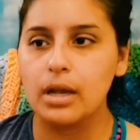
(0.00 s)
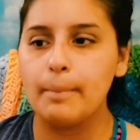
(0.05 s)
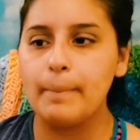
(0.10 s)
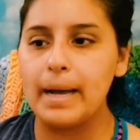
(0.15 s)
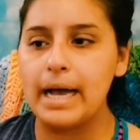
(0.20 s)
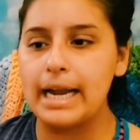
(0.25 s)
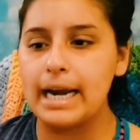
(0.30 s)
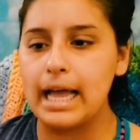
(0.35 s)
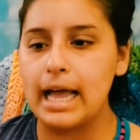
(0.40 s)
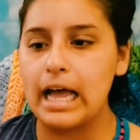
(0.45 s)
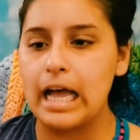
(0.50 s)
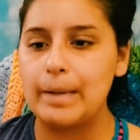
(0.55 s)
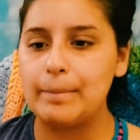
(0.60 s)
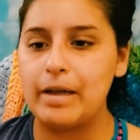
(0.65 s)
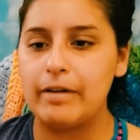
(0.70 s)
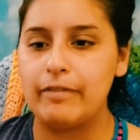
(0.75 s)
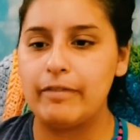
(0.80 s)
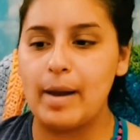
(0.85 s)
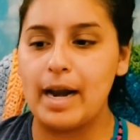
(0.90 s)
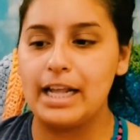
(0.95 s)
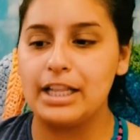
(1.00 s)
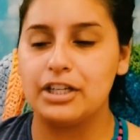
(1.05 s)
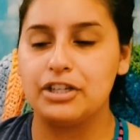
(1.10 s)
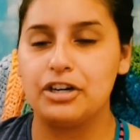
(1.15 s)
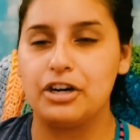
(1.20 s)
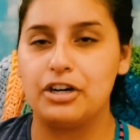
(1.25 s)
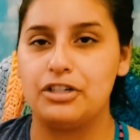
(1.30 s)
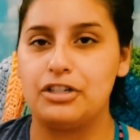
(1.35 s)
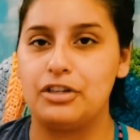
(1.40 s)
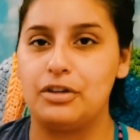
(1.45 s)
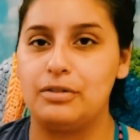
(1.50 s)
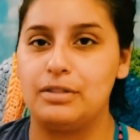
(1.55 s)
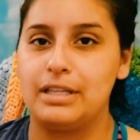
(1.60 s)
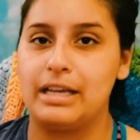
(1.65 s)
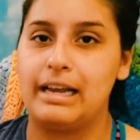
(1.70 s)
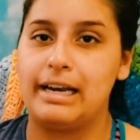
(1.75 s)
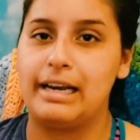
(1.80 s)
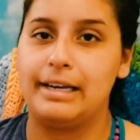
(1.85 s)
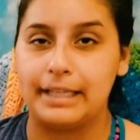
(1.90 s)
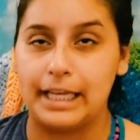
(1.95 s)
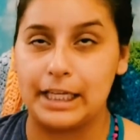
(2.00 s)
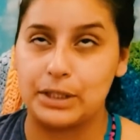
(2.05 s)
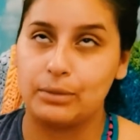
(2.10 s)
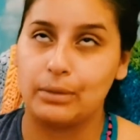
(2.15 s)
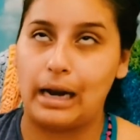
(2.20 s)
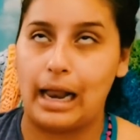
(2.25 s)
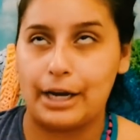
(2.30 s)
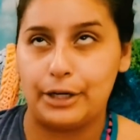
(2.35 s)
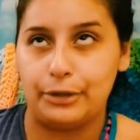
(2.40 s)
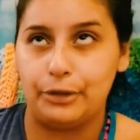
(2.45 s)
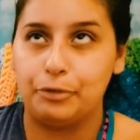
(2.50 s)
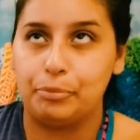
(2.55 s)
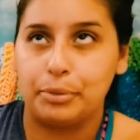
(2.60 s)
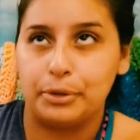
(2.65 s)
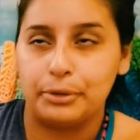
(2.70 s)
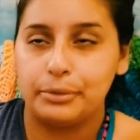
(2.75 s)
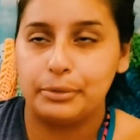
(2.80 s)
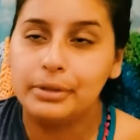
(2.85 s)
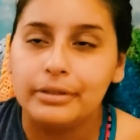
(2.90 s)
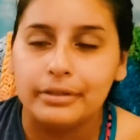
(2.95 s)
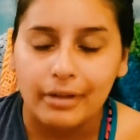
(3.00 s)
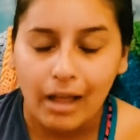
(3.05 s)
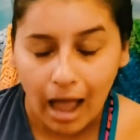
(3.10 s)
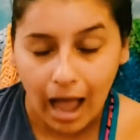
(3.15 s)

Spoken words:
but everybody at the church knows that that's what I do, boo.